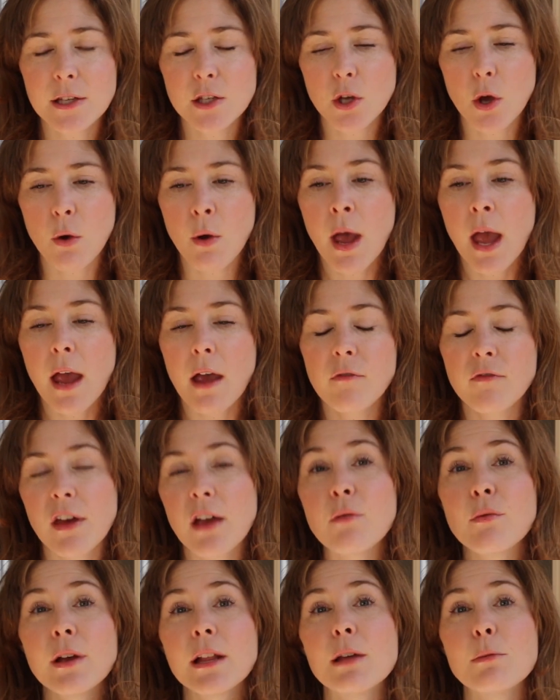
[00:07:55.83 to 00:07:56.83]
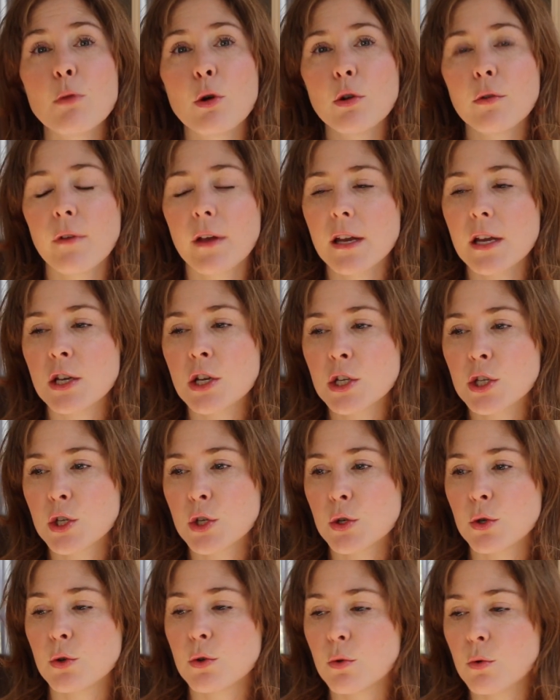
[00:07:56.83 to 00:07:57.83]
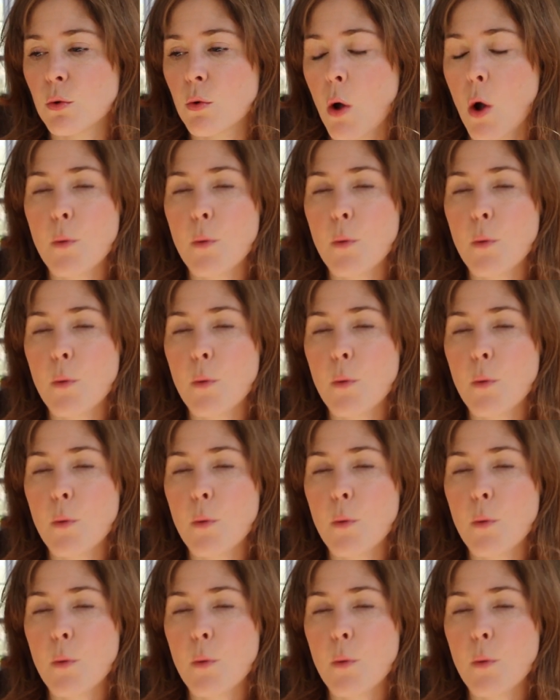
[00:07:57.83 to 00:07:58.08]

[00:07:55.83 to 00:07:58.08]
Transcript: So if they're really motivated to